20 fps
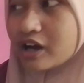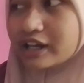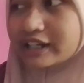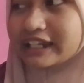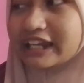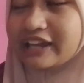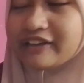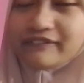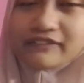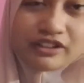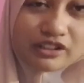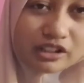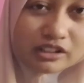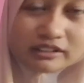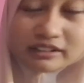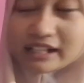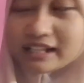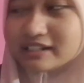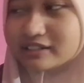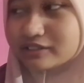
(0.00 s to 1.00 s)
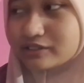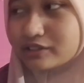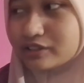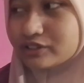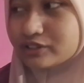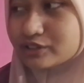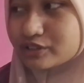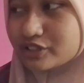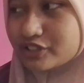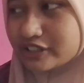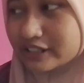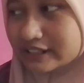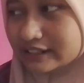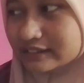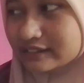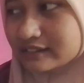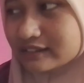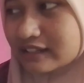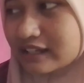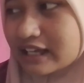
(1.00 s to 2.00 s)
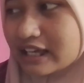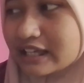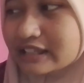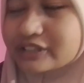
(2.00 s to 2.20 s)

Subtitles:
Okay, for conclusions,